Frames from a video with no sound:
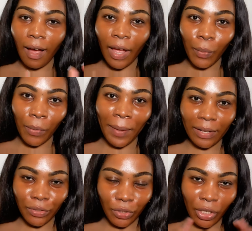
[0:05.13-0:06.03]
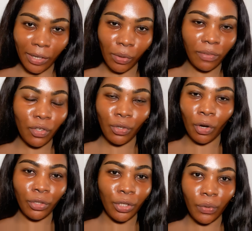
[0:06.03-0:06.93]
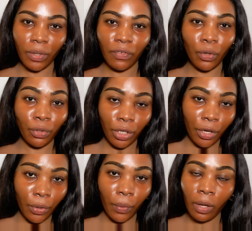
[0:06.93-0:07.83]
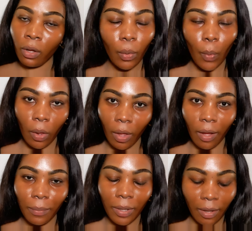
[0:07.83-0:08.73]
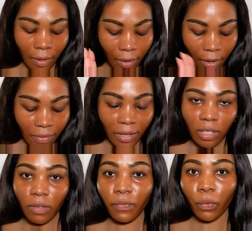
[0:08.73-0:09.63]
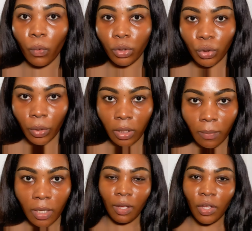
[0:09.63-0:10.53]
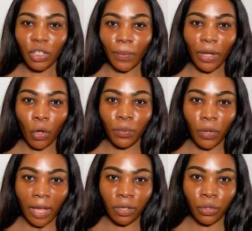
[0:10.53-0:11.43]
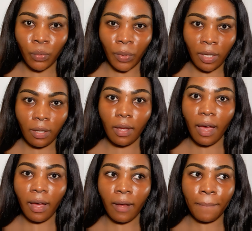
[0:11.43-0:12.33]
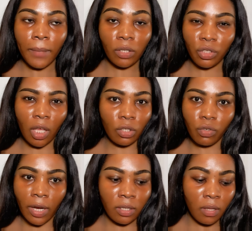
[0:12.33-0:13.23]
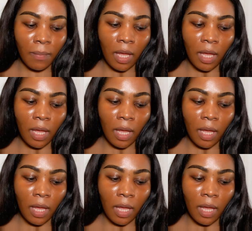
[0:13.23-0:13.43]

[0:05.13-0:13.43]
Hi, welcome back to the channel. If you're not new, if you're new, welcome. Thank you for joining me. So I hope you had a good week. Um, I'll just get straight into the